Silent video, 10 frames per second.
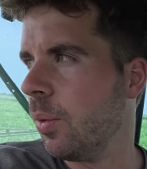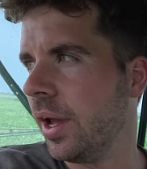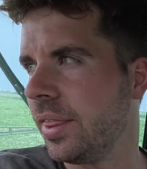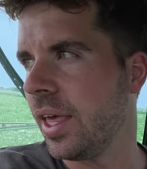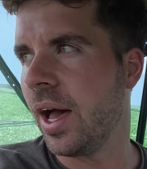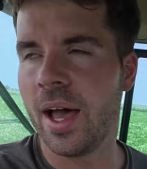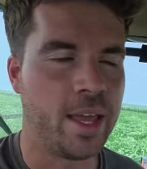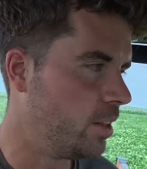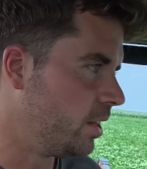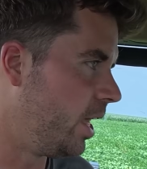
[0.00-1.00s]

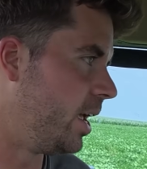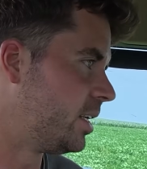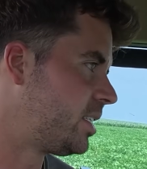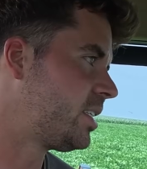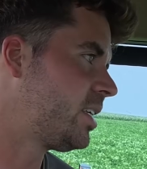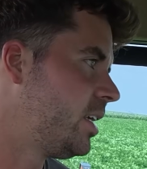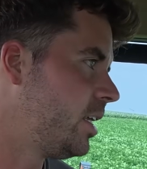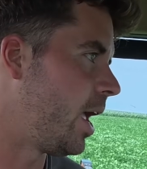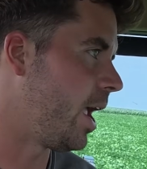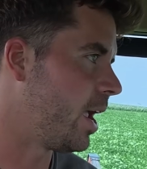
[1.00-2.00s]
enlist
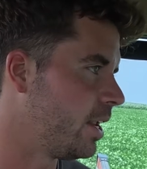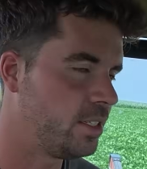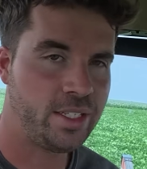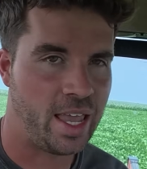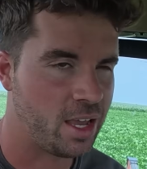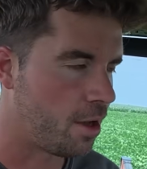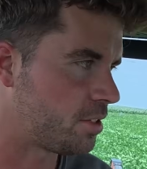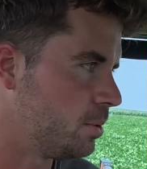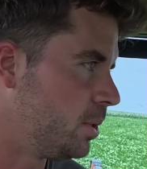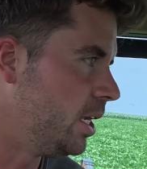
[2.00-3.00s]
and take
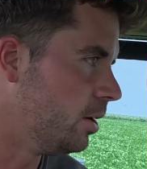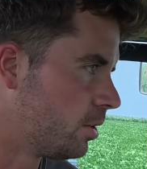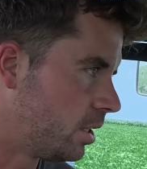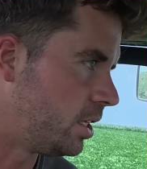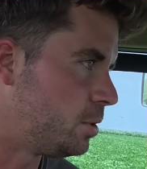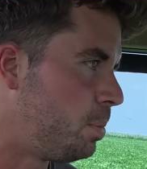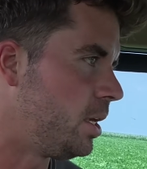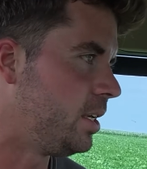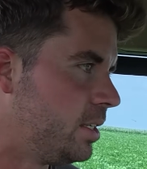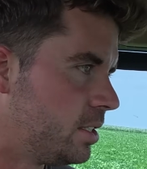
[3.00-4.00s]
off some yield of these
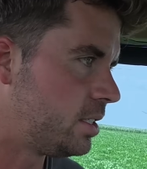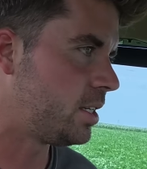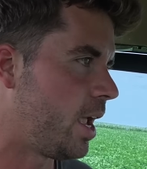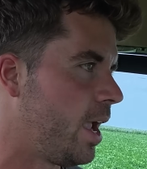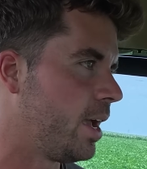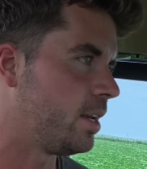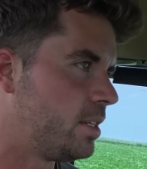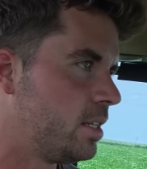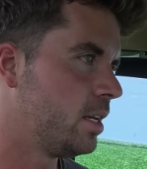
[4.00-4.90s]
beans and